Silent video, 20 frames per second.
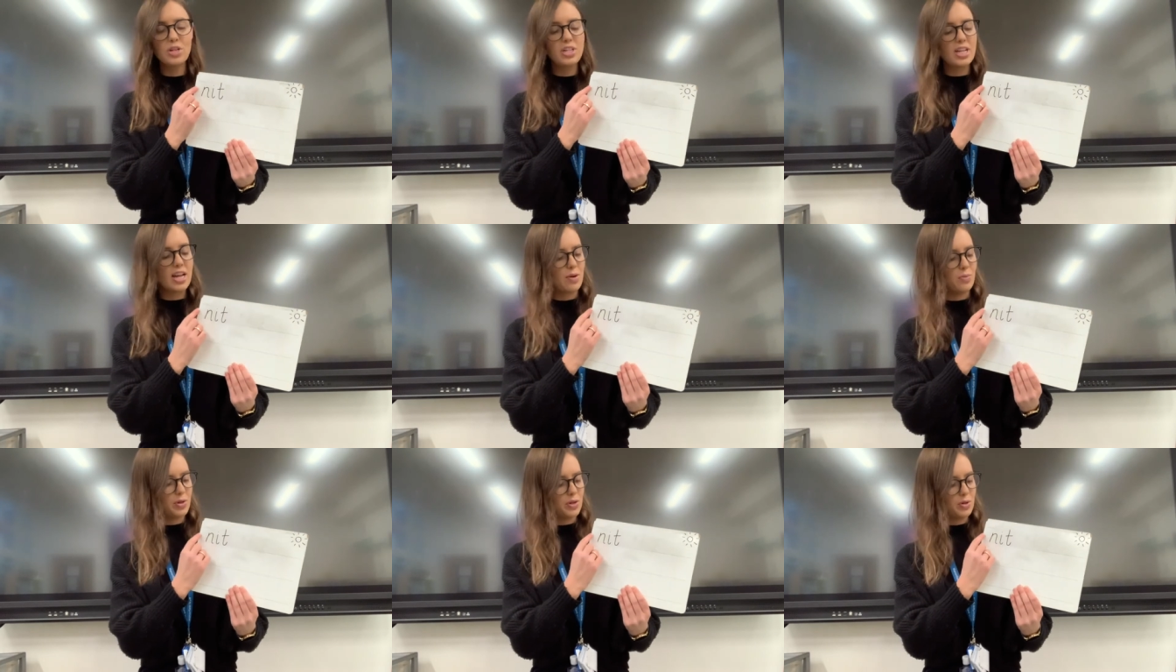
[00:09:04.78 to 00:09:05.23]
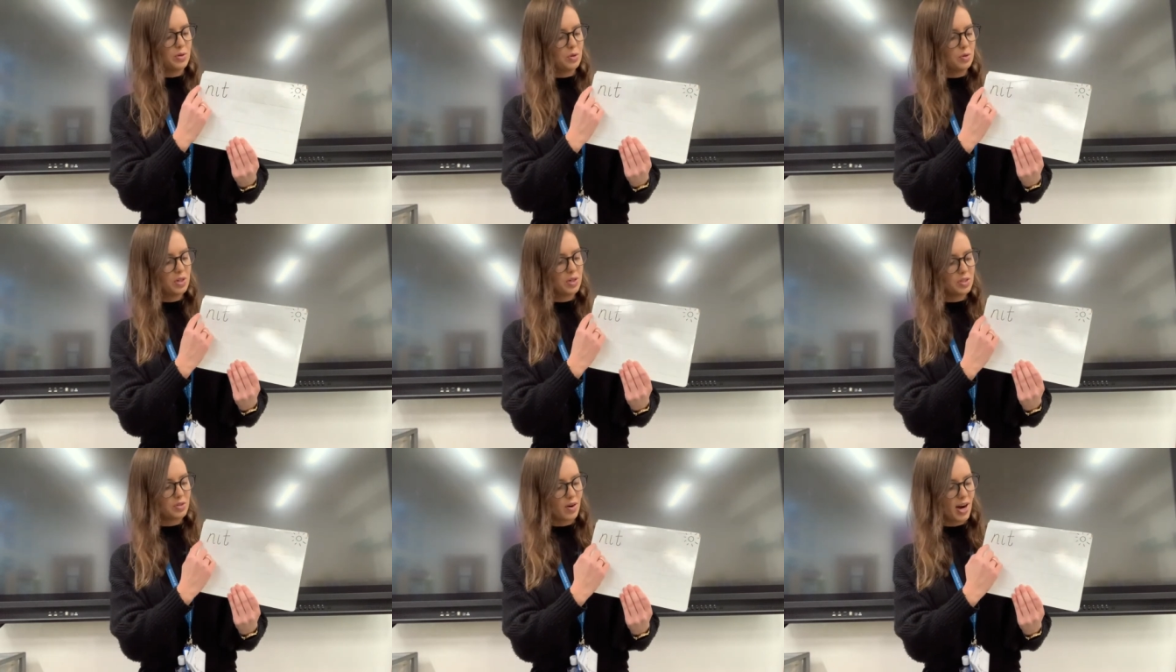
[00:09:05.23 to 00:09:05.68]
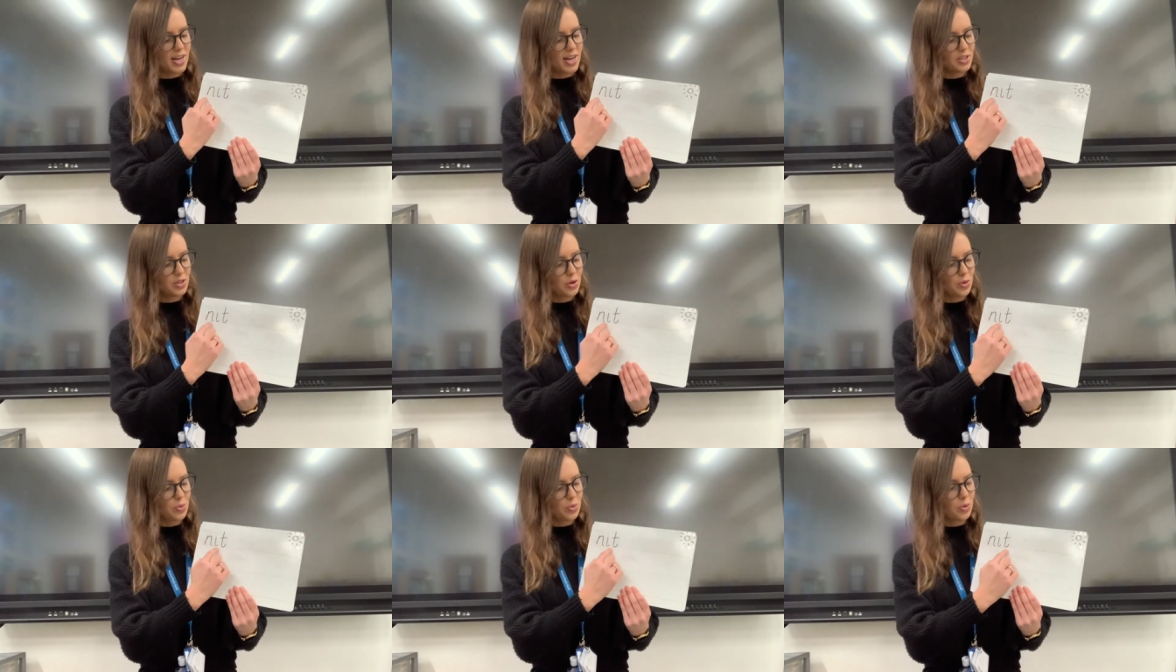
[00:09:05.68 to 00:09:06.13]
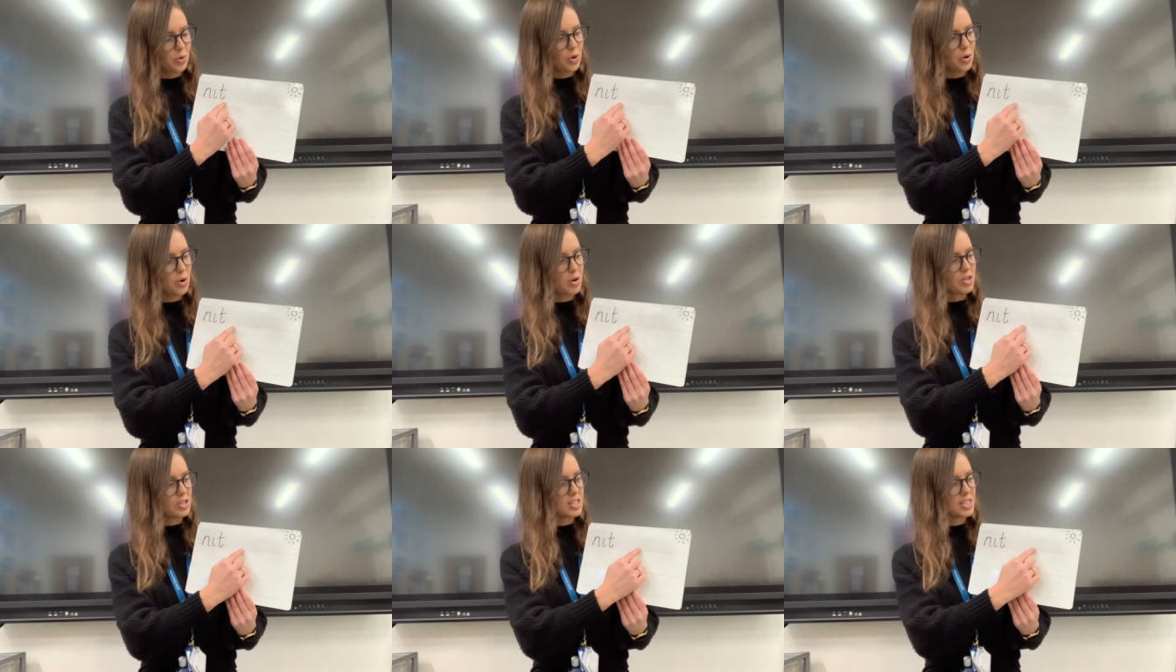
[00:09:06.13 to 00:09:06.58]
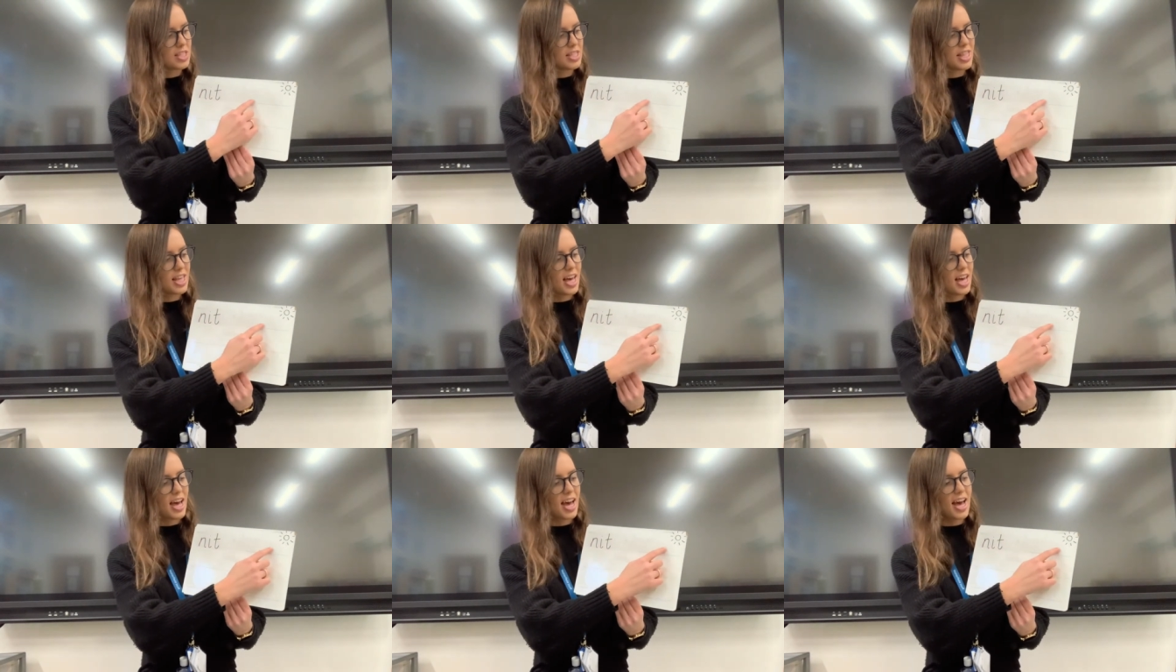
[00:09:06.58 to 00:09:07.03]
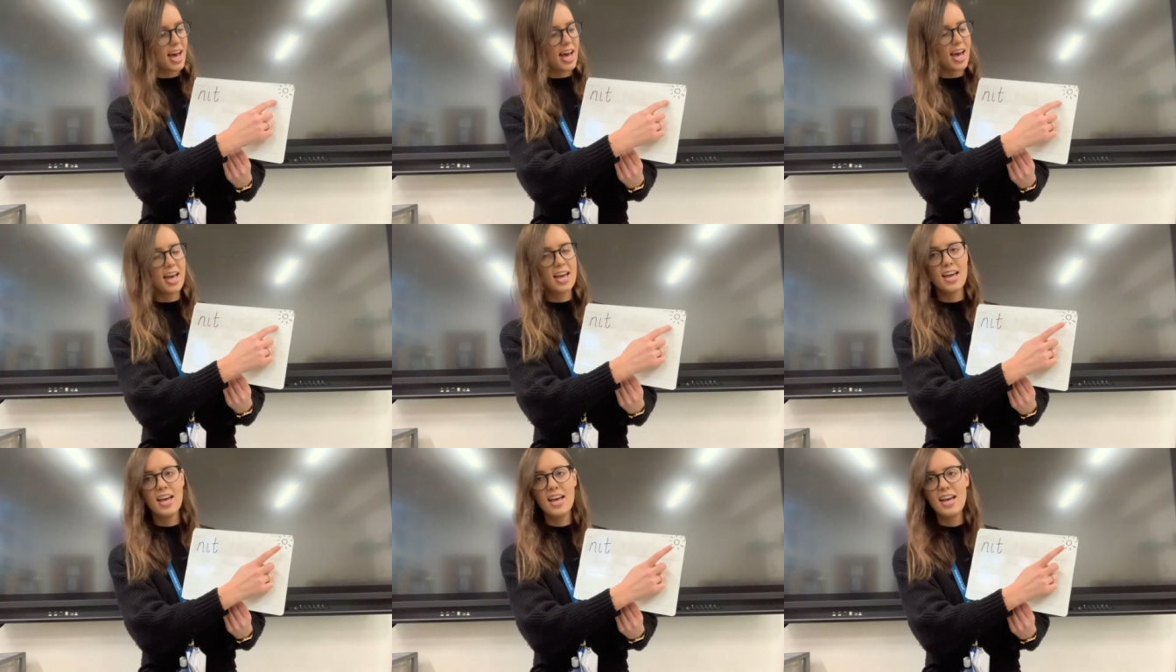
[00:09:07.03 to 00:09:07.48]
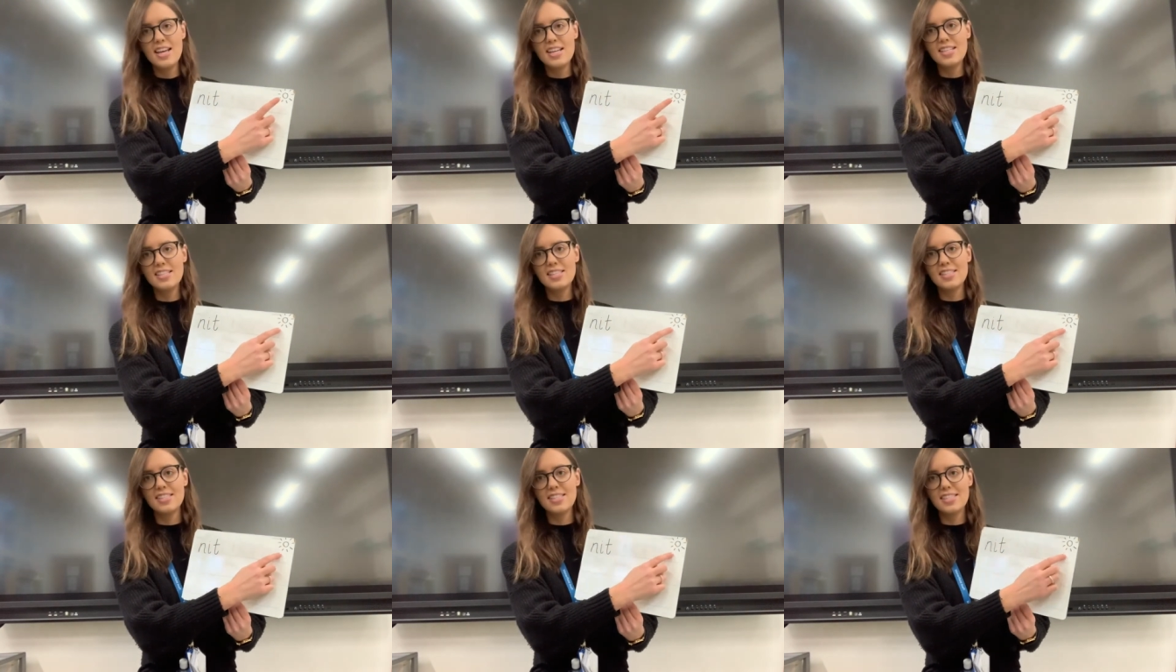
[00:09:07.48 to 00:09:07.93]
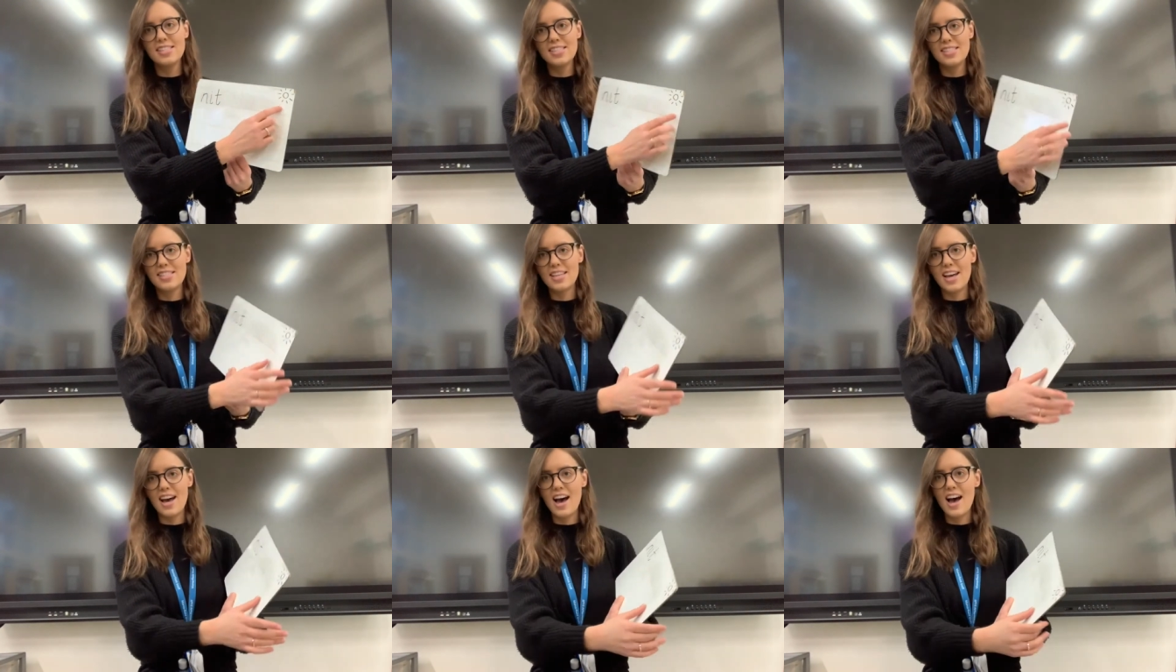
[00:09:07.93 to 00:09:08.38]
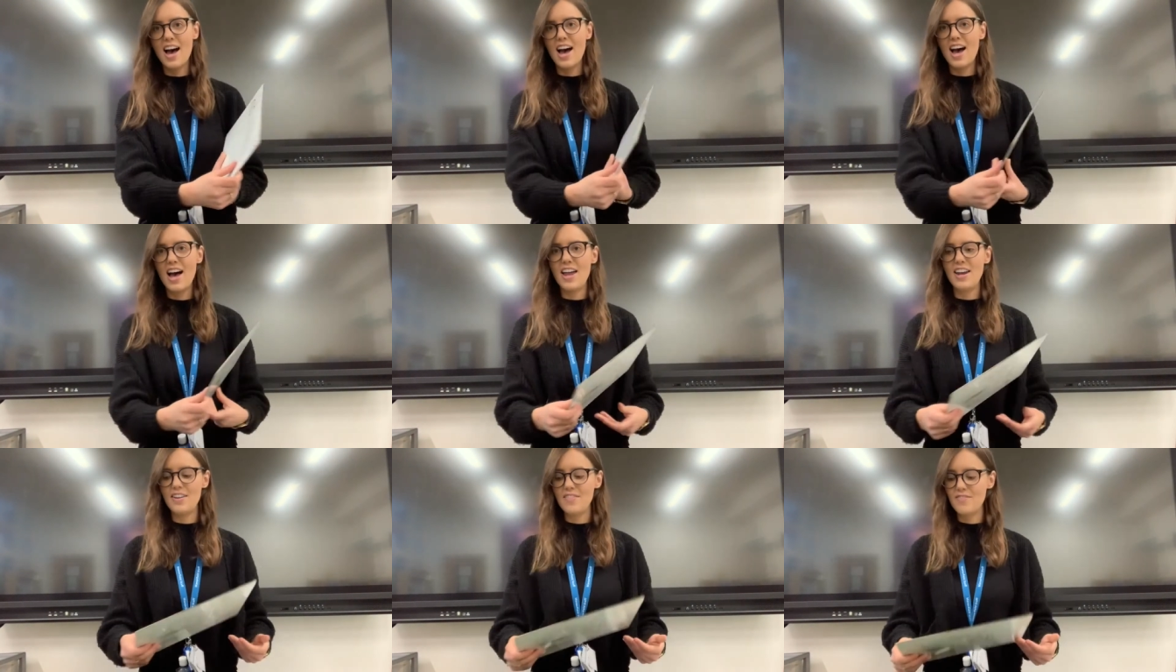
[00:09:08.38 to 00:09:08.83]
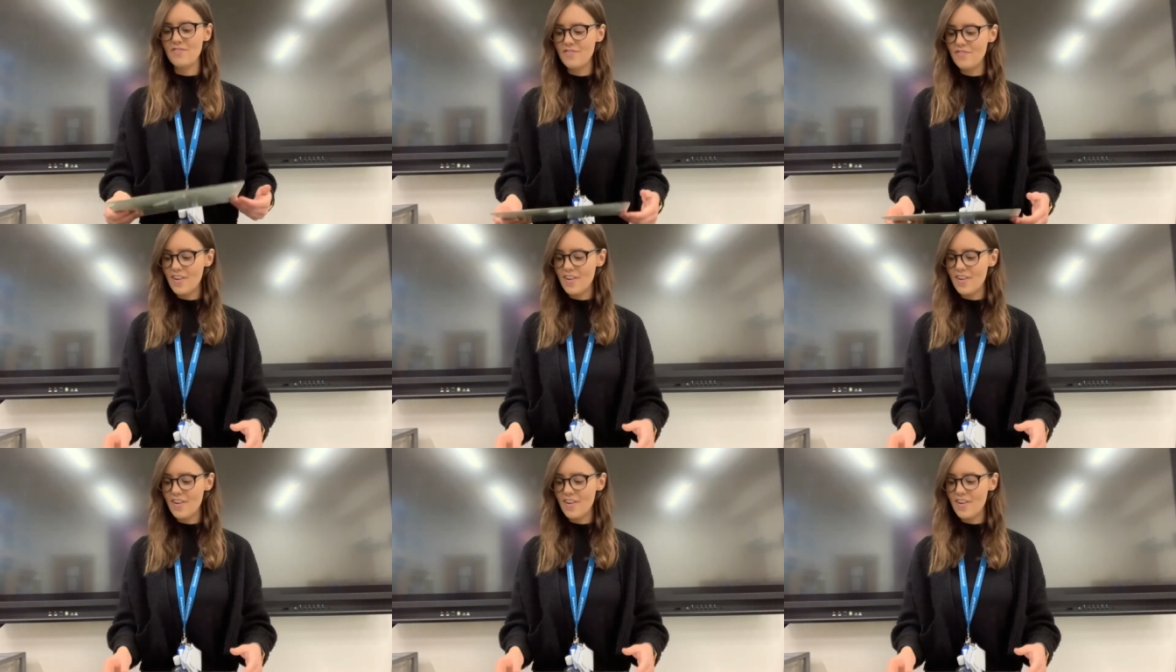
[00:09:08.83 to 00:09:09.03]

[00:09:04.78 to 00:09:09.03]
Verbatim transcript: and we always write towards the sun.